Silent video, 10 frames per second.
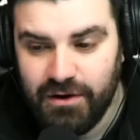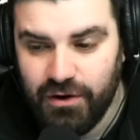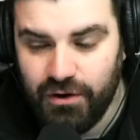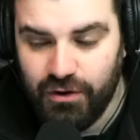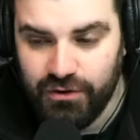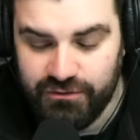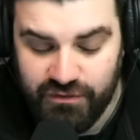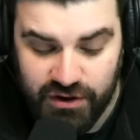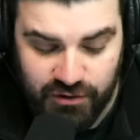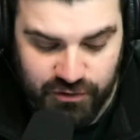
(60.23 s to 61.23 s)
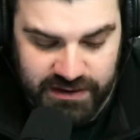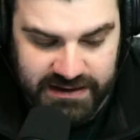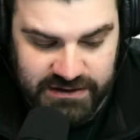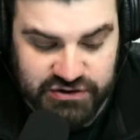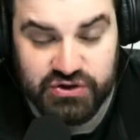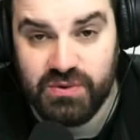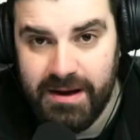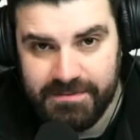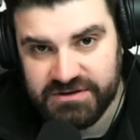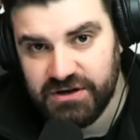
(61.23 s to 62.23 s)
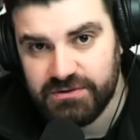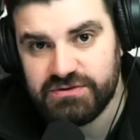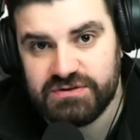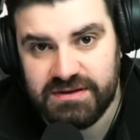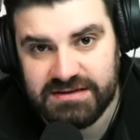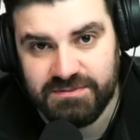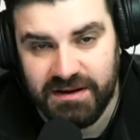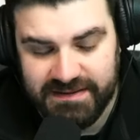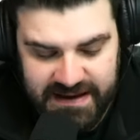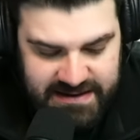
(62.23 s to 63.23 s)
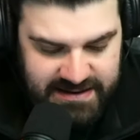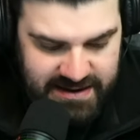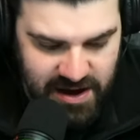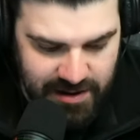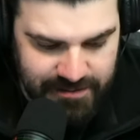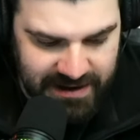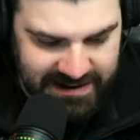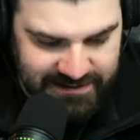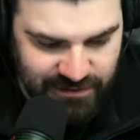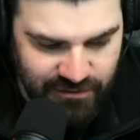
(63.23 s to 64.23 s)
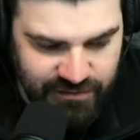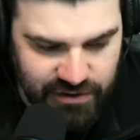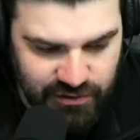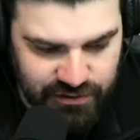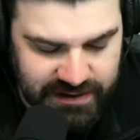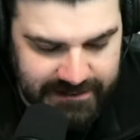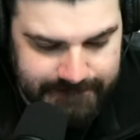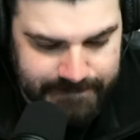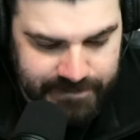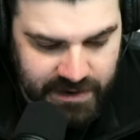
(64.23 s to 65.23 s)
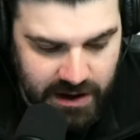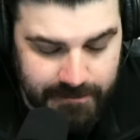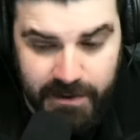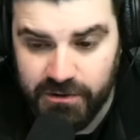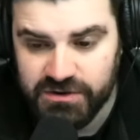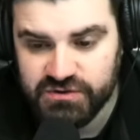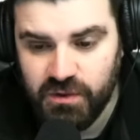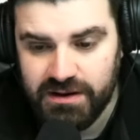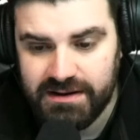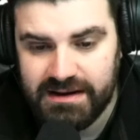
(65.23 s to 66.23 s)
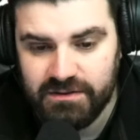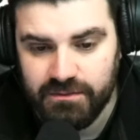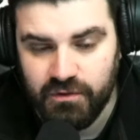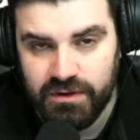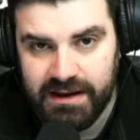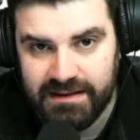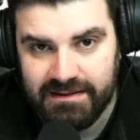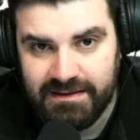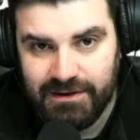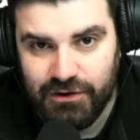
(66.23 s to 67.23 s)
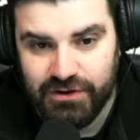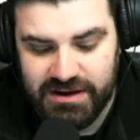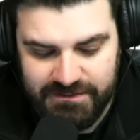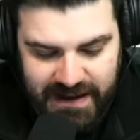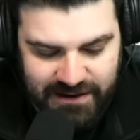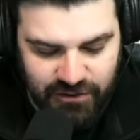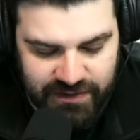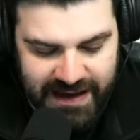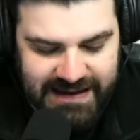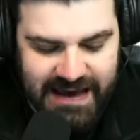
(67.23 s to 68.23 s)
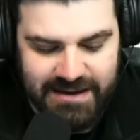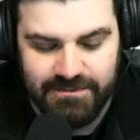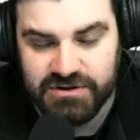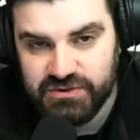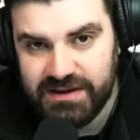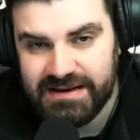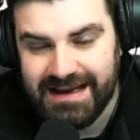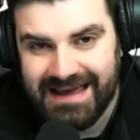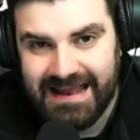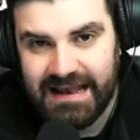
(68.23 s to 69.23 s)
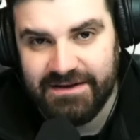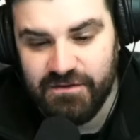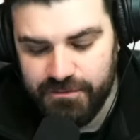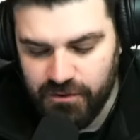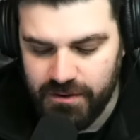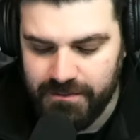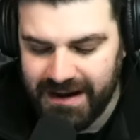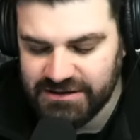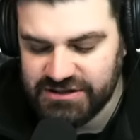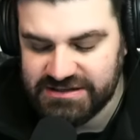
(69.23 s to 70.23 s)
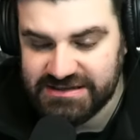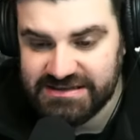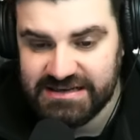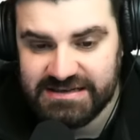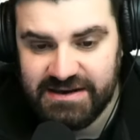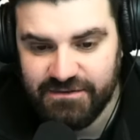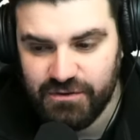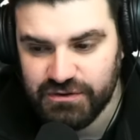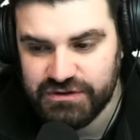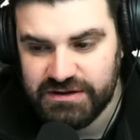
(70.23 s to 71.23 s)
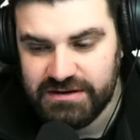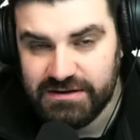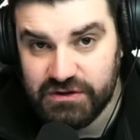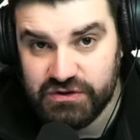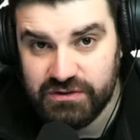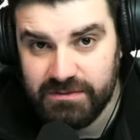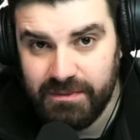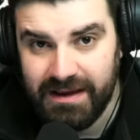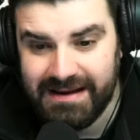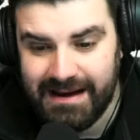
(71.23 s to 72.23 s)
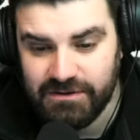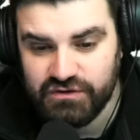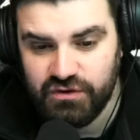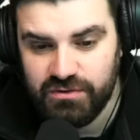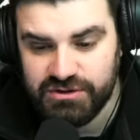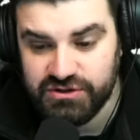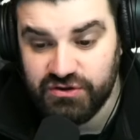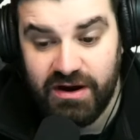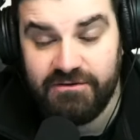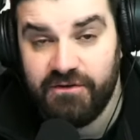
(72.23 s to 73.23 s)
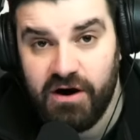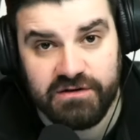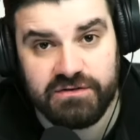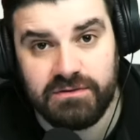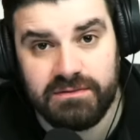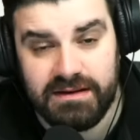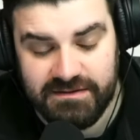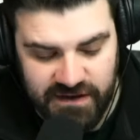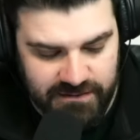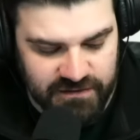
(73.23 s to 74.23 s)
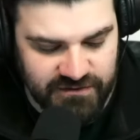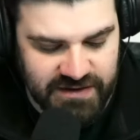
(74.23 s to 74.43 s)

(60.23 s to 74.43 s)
on recording two episodes this Monday. I planned on recording a bonus one in the morning, looking back on that game between Liverpool and Manchester City. Of course, the two of them played out a draw, which is great for Arsenal in terms of